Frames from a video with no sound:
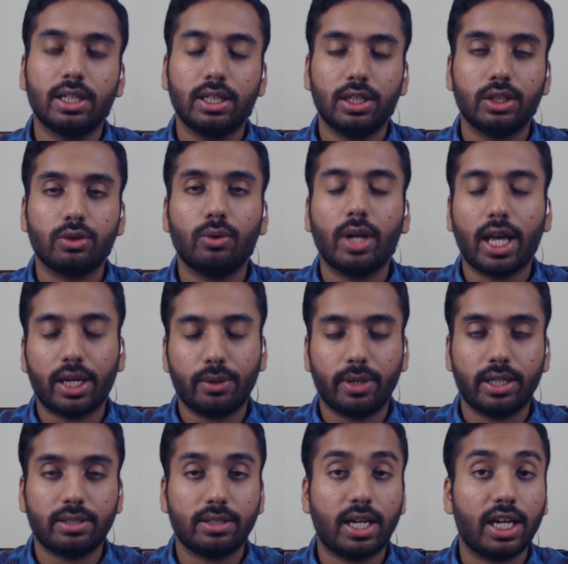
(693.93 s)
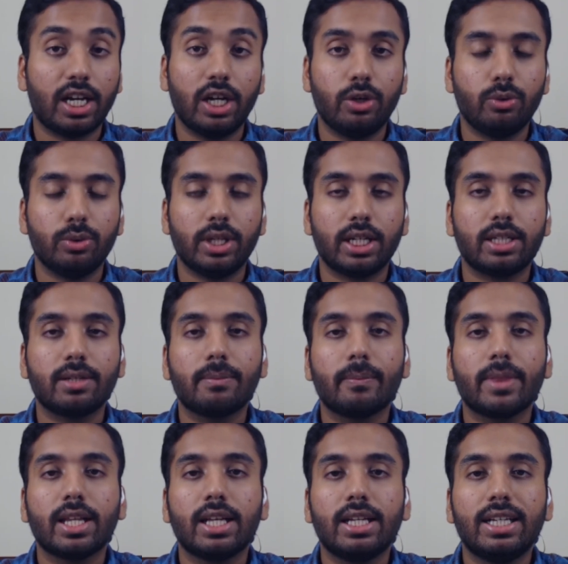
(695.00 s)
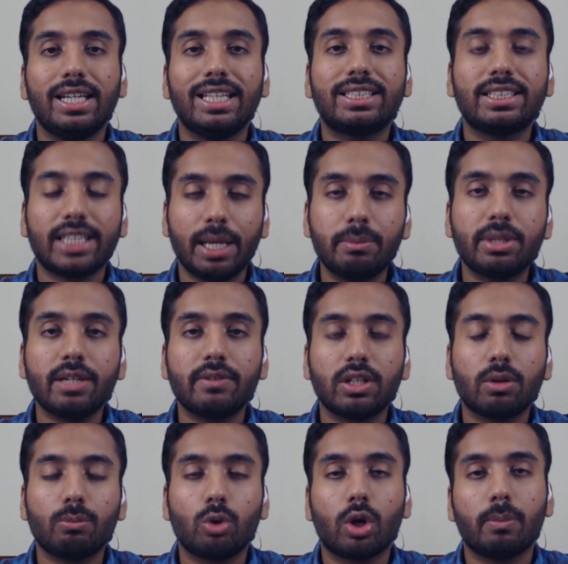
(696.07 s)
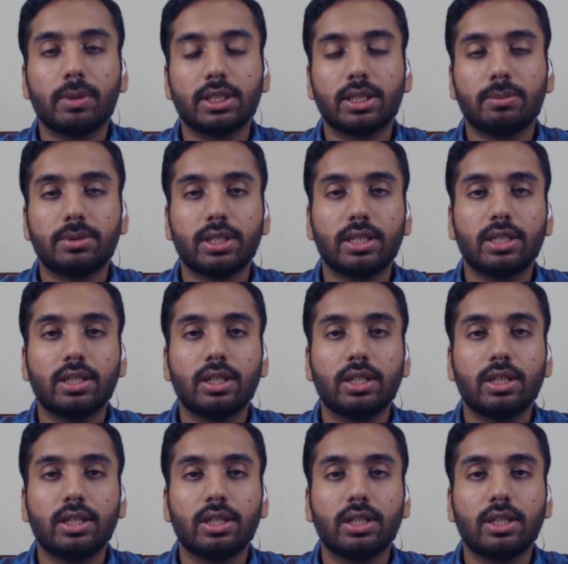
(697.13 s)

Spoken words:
is all accurate. I can't do that. It's the same thing with our moral perception.